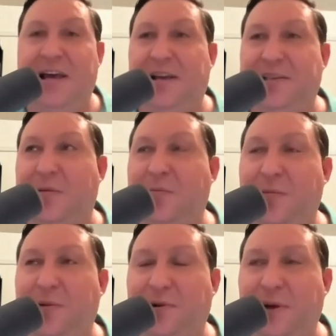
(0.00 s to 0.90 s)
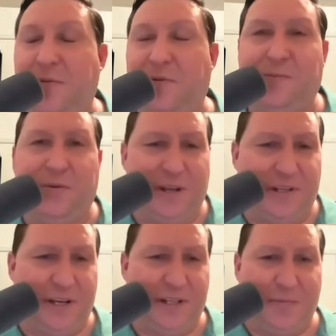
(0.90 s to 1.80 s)
Because I remember at one point he
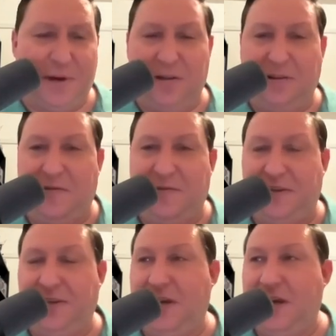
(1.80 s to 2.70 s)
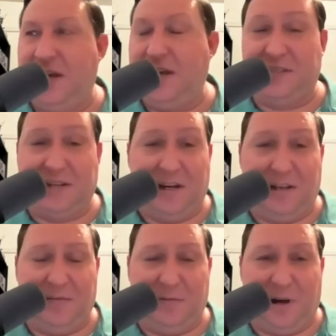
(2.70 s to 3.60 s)
talked about loving his
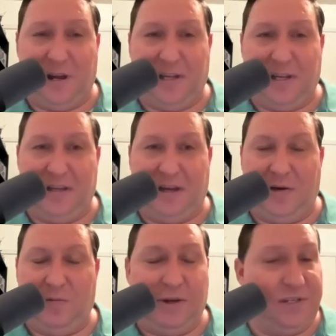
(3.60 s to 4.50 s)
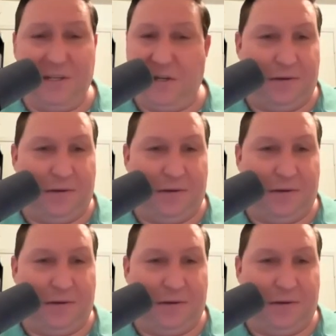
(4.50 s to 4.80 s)
style of writing, which